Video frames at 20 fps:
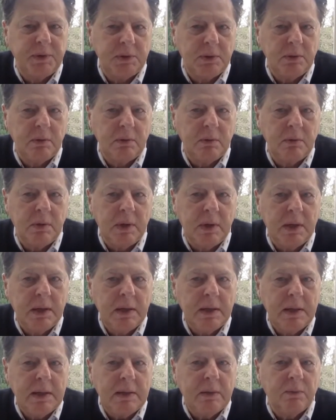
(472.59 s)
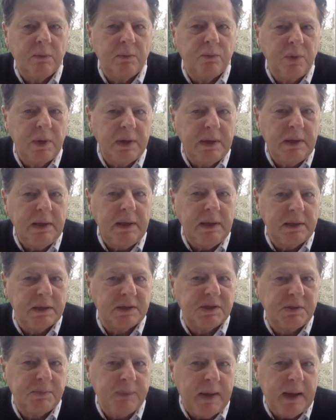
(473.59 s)
to really
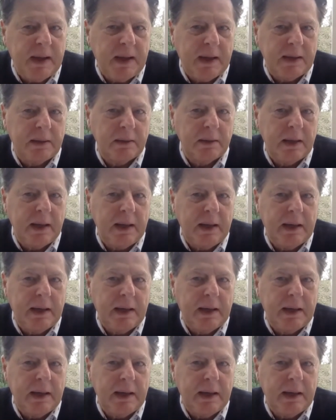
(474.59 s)
expand.